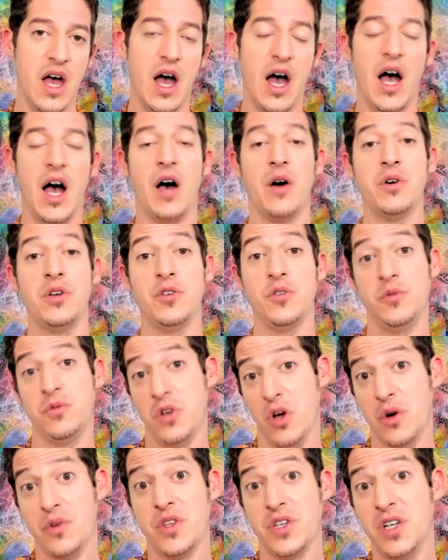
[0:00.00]
How do you
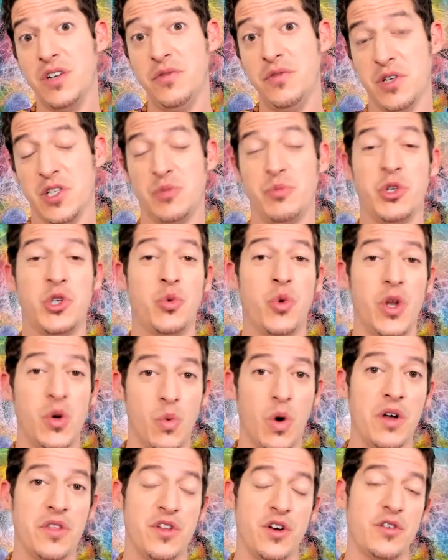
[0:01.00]
know the difference between
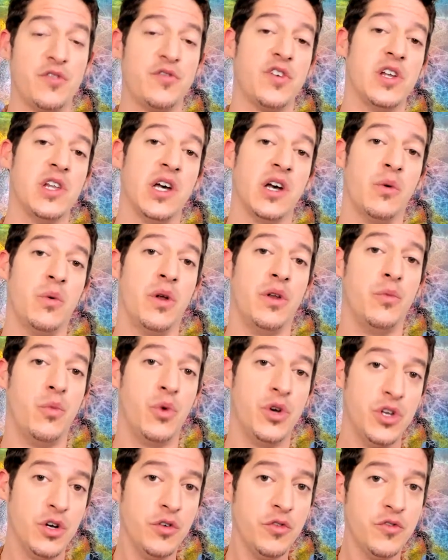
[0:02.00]
what they're feeling and
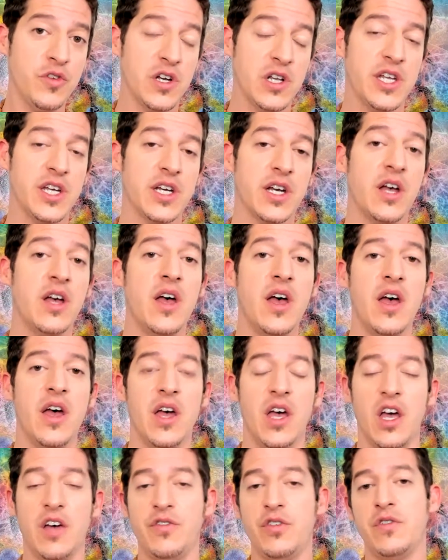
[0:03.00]
what you're feeling
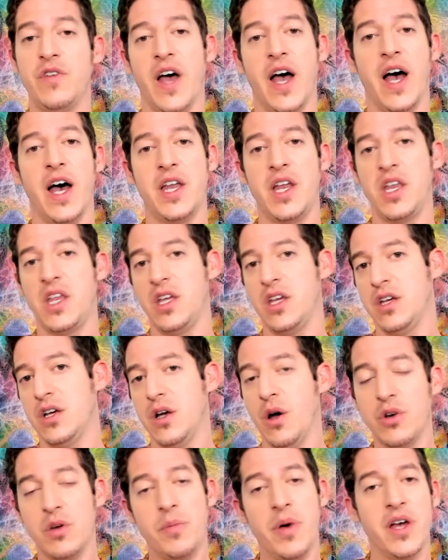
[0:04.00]
if you've had any
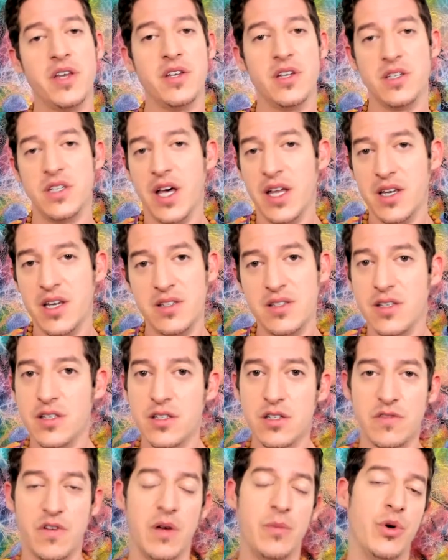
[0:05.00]
codependent
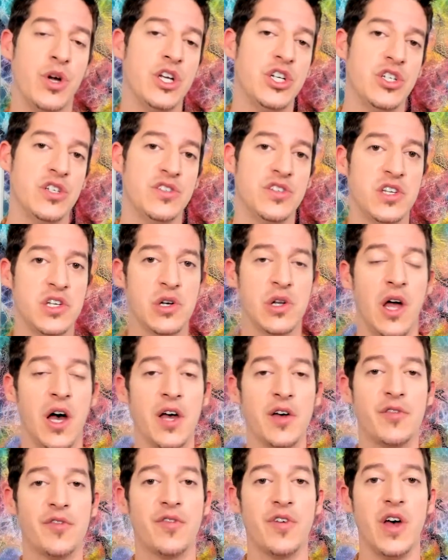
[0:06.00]
tendencies or vibrations in your
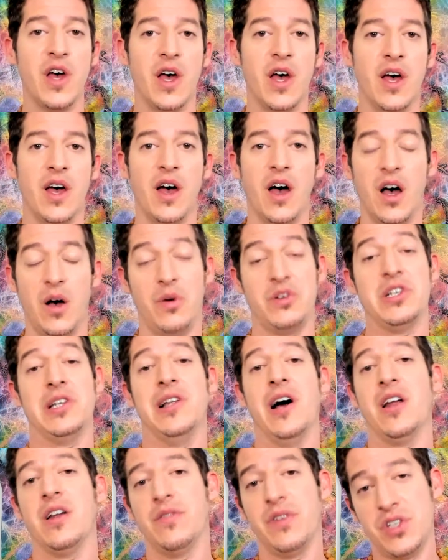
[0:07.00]
life, which a
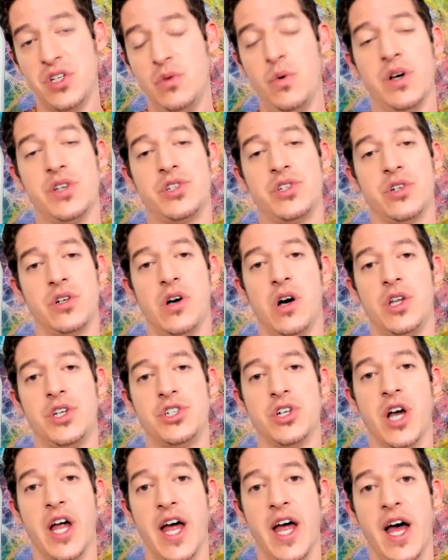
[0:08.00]
lot of us in Western
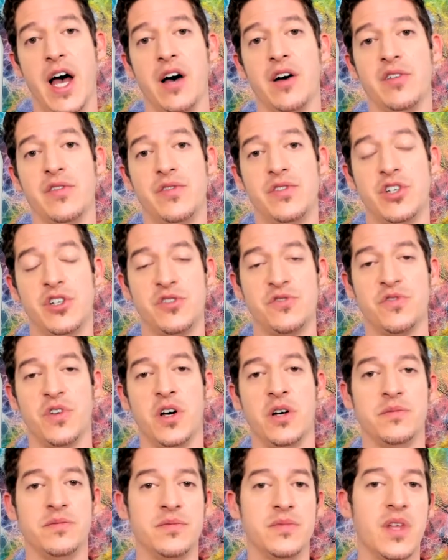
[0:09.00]
culture have, just
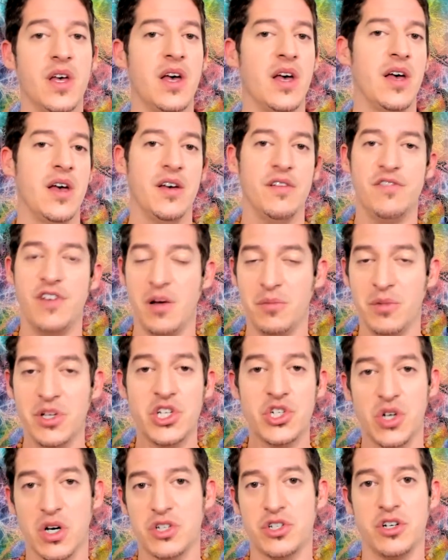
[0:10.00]
from family
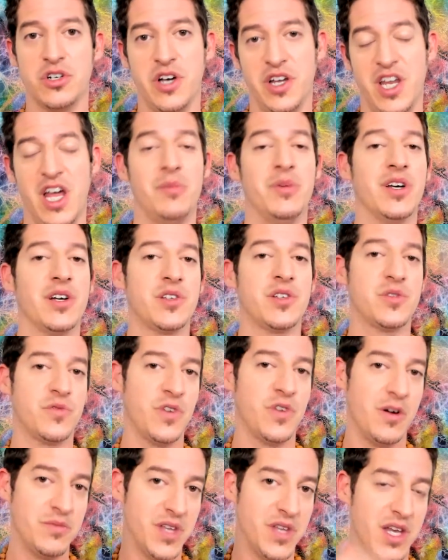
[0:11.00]
structure dynamics
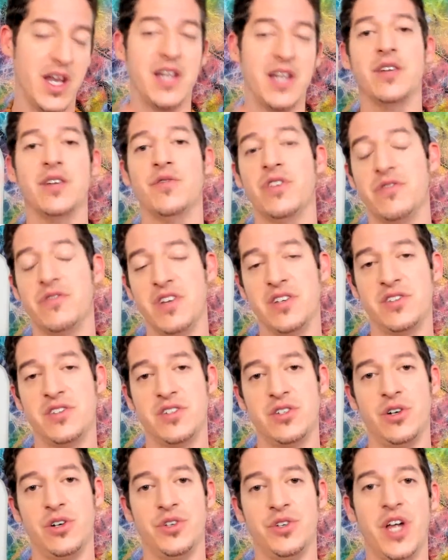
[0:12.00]
from the 1950s
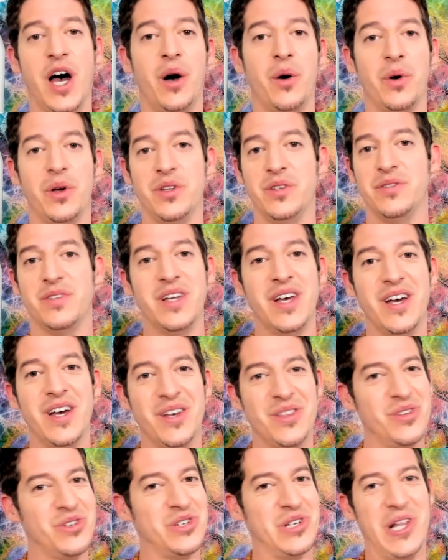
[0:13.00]
until now. And
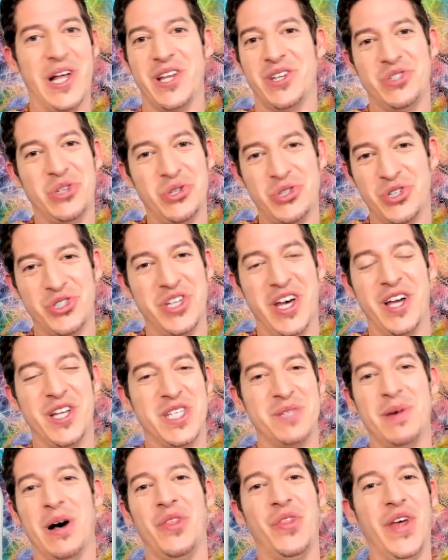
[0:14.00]
there's a lot of social science
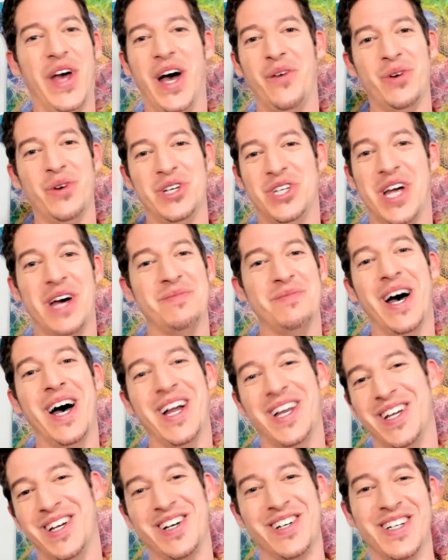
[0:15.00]
about that, which I'm
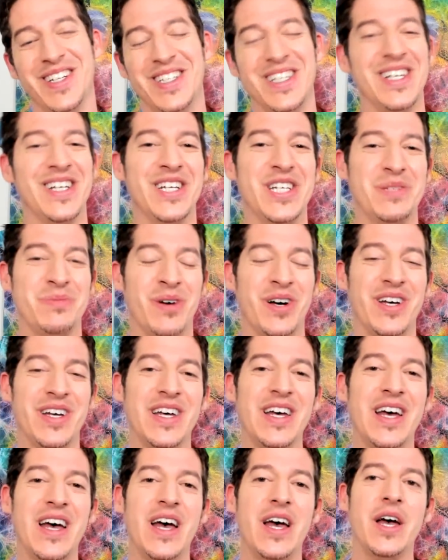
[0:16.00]
not here to teach.
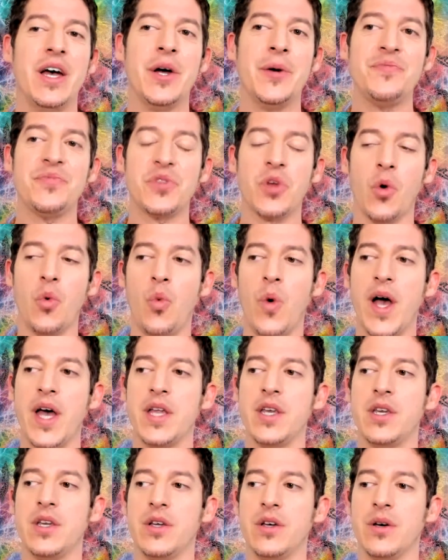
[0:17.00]
But
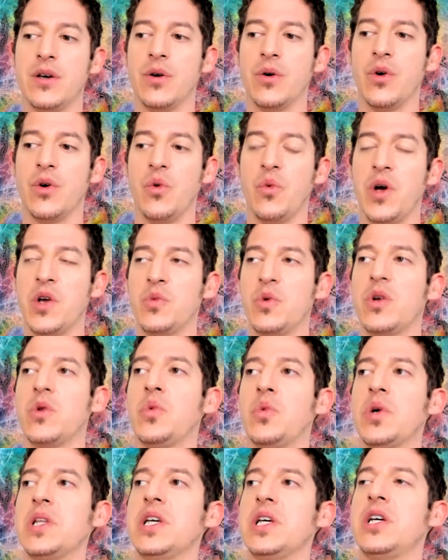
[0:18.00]
when we
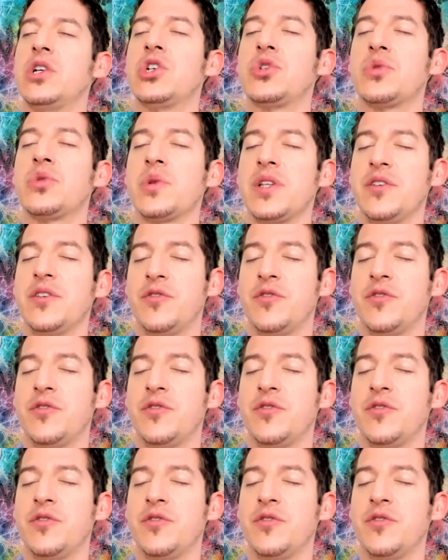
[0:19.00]
really can truly